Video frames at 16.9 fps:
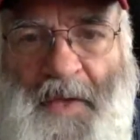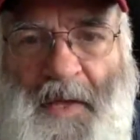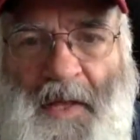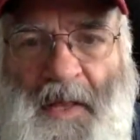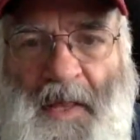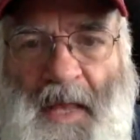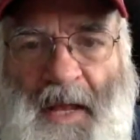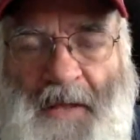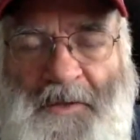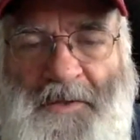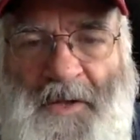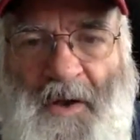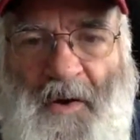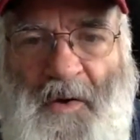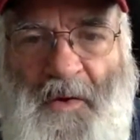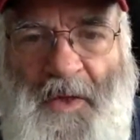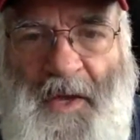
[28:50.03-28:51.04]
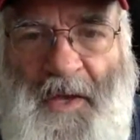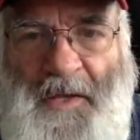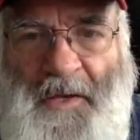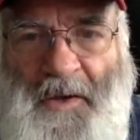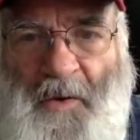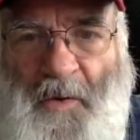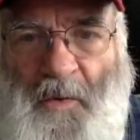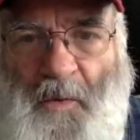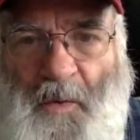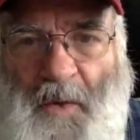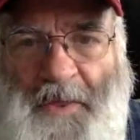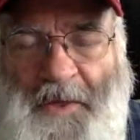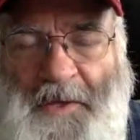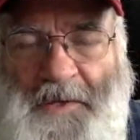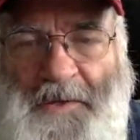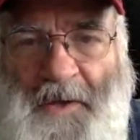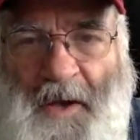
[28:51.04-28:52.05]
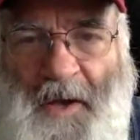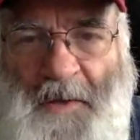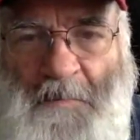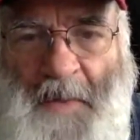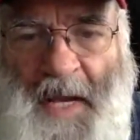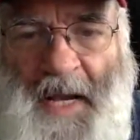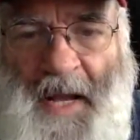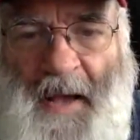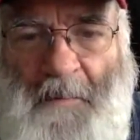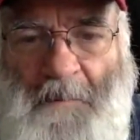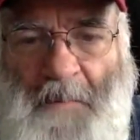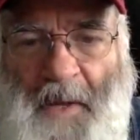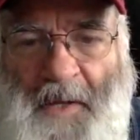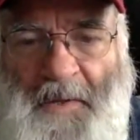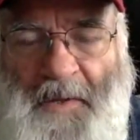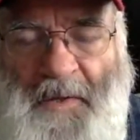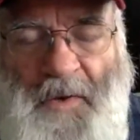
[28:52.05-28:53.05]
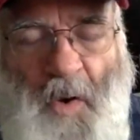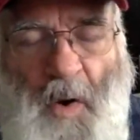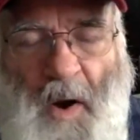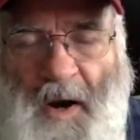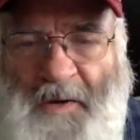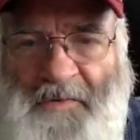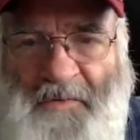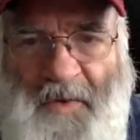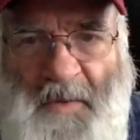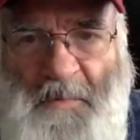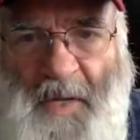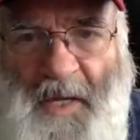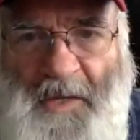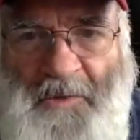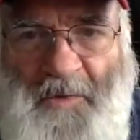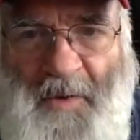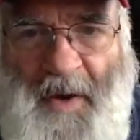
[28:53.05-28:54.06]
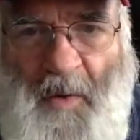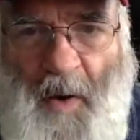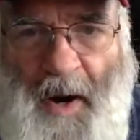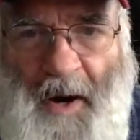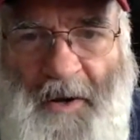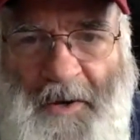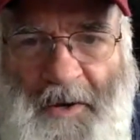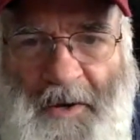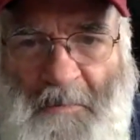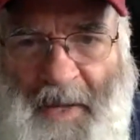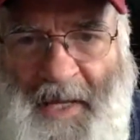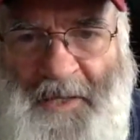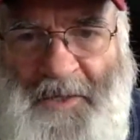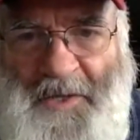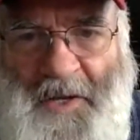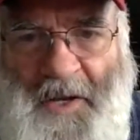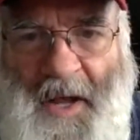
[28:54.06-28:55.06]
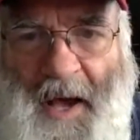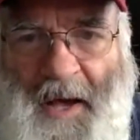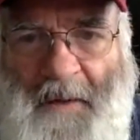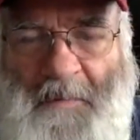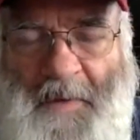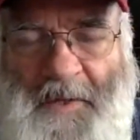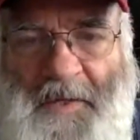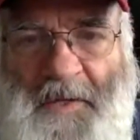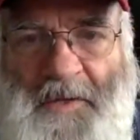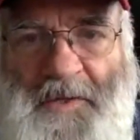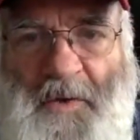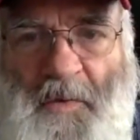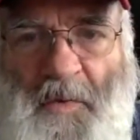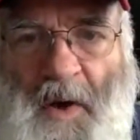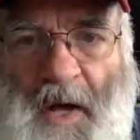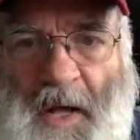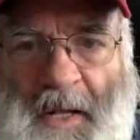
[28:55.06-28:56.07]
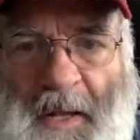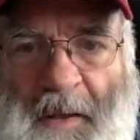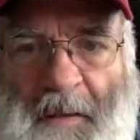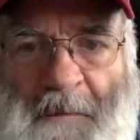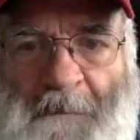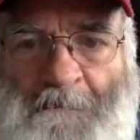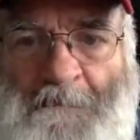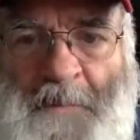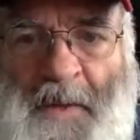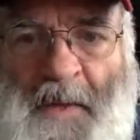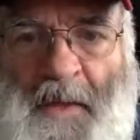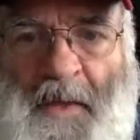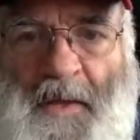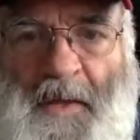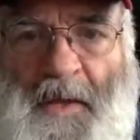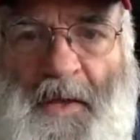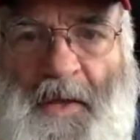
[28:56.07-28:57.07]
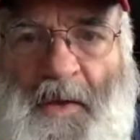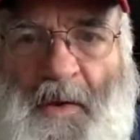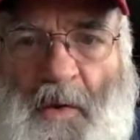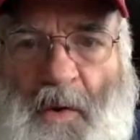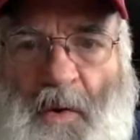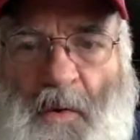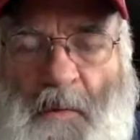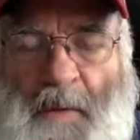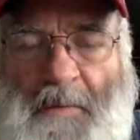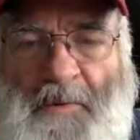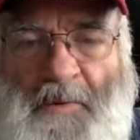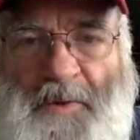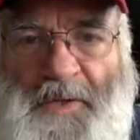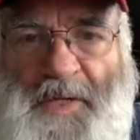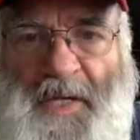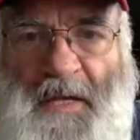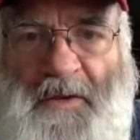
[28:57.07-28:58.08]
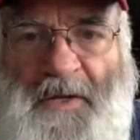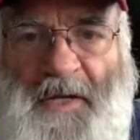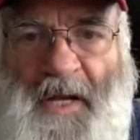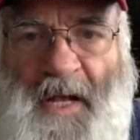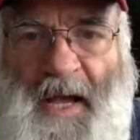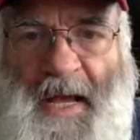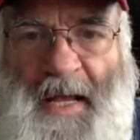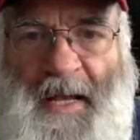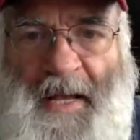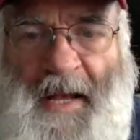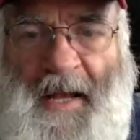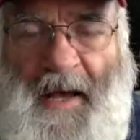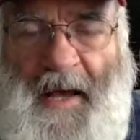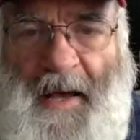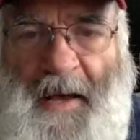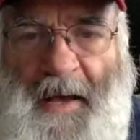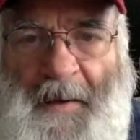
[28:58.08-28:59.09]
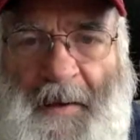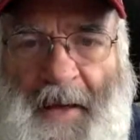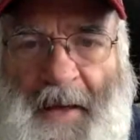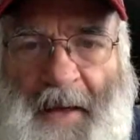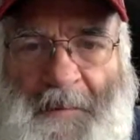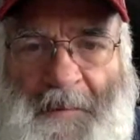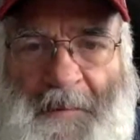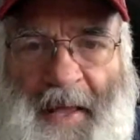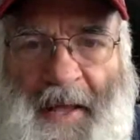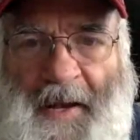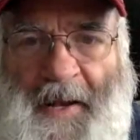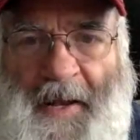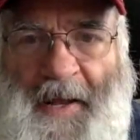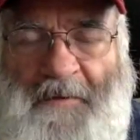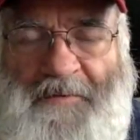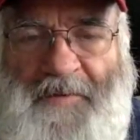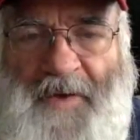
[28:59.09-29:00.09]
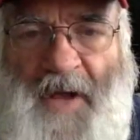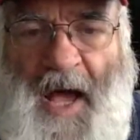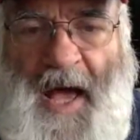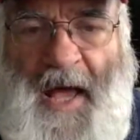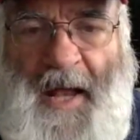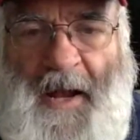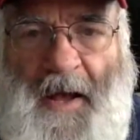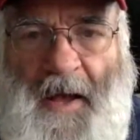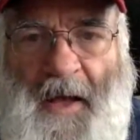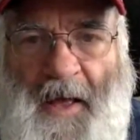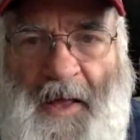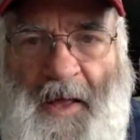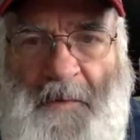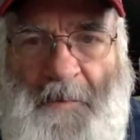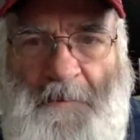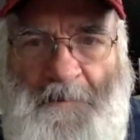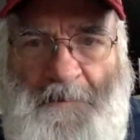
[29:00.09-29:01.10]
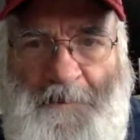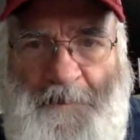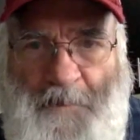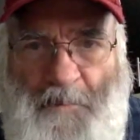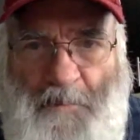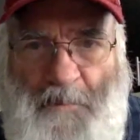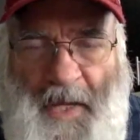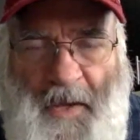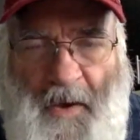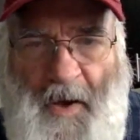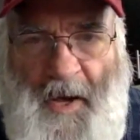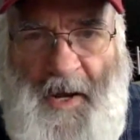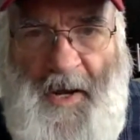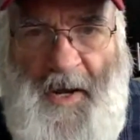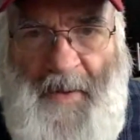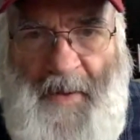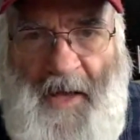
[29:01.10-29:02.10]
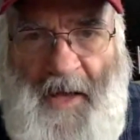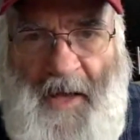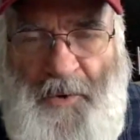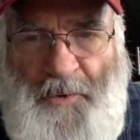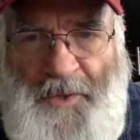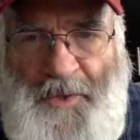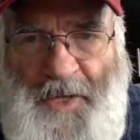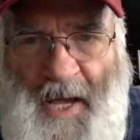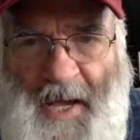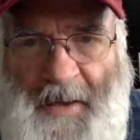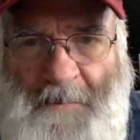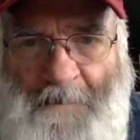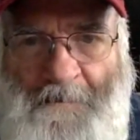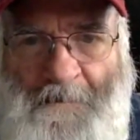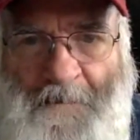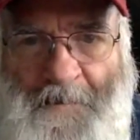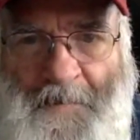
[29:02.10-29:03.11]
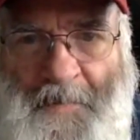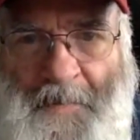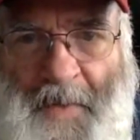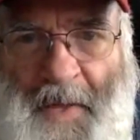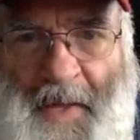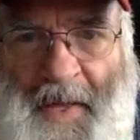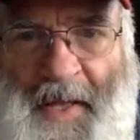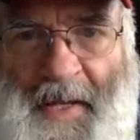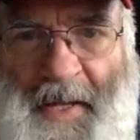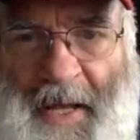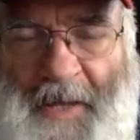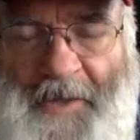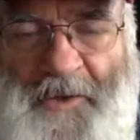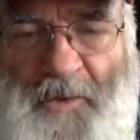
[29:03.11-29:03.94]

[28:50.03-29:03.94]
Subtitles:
let us know that you're with us on Meetup, but no RSVPs required. You can be as anonymous as you want. Maybe we'll see you tonight, and if not, I'll be on about noontime next